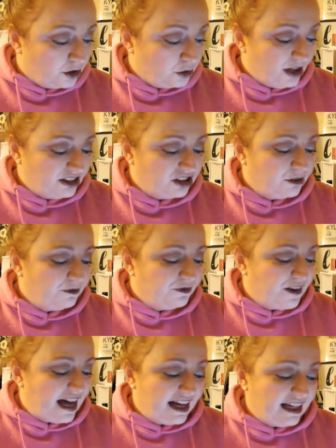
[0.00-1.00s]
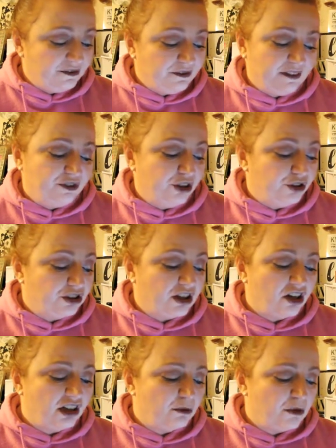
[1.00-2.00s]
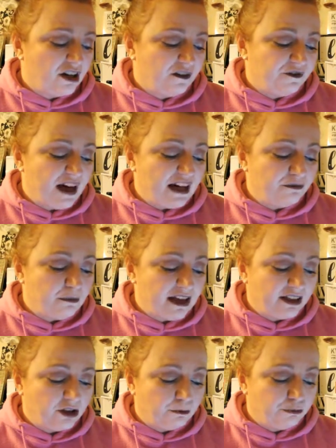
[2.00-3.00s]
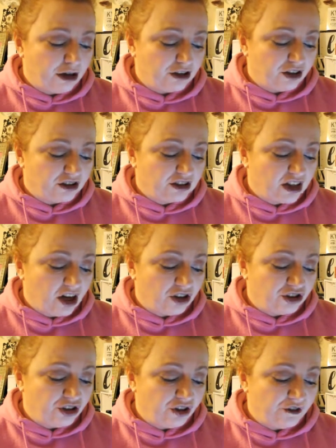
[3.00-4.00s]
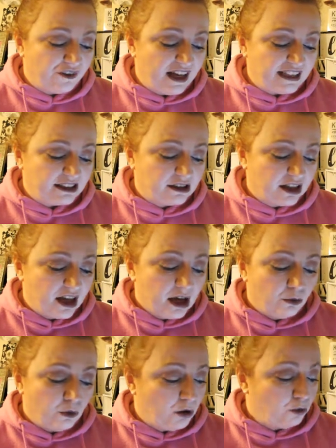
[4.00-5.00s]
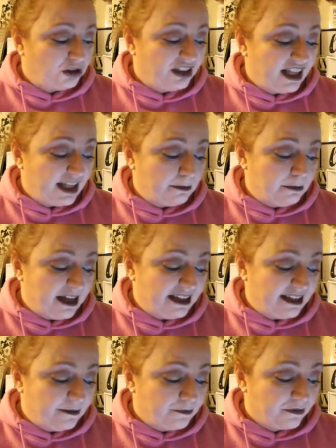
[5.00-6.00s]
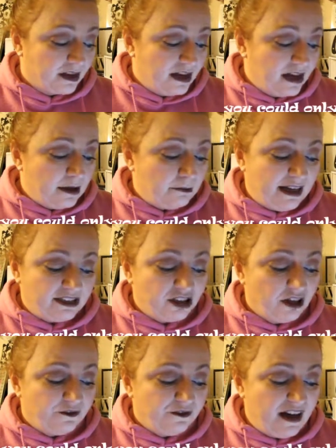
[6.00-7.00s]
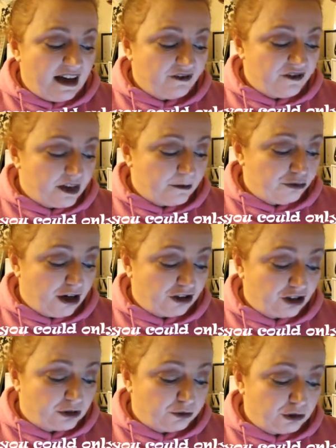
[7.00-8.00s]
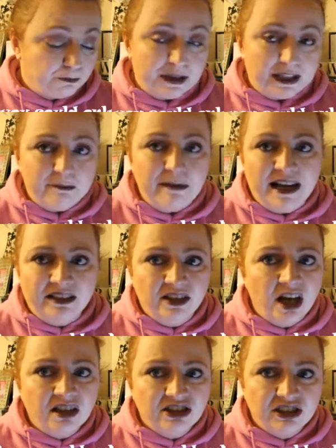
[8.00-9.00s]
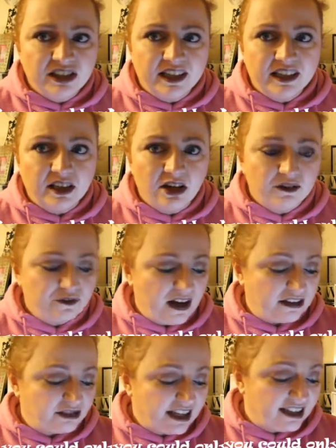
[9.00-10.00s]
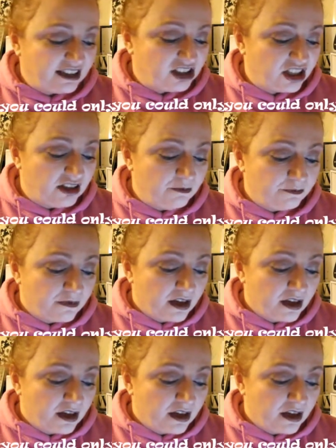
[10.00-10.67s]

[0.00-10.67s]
Question 5. If you could only wear 5 makeup products on your face, what would they be? My top 5 products would be my NARS Sheer Glow Foundation,